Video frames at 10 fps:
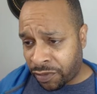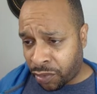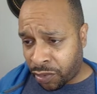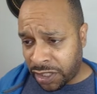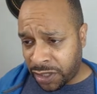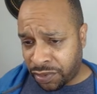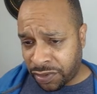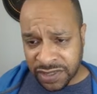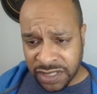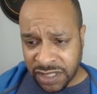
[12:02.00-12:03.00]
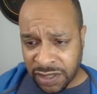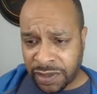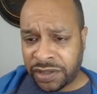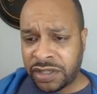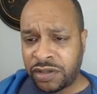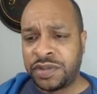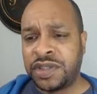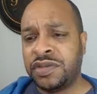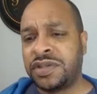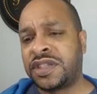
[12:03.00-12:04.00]
reportedly previously about the
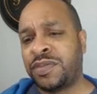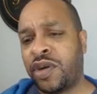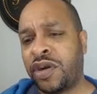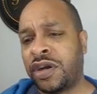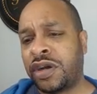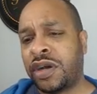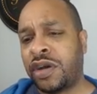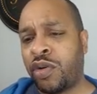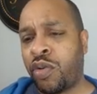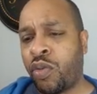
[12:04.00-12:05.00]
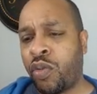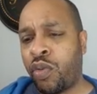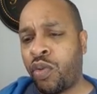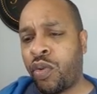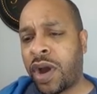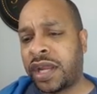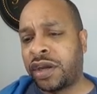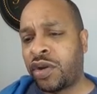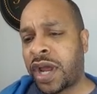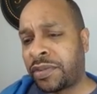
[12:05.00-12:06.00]
groups using small
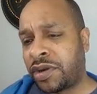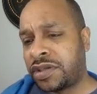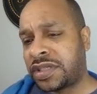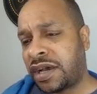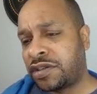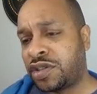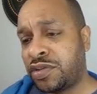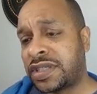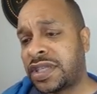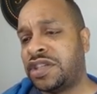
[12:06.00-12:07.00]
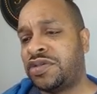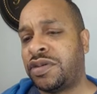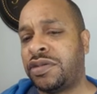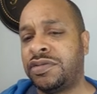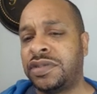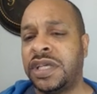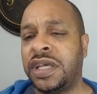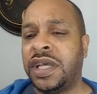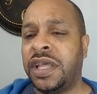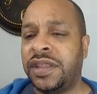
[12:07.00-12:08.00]
quadcopter-style suicide drones,
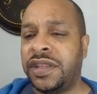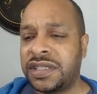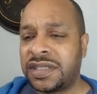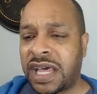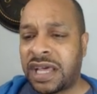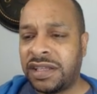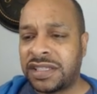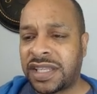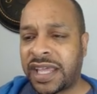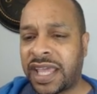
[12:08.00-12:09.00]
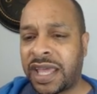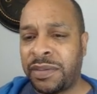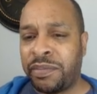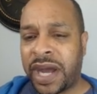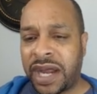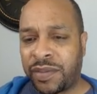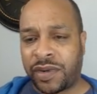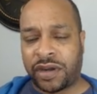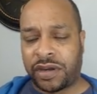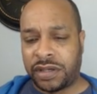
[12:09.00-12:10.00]
this now looks like a
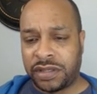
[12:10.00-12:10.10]
bomber.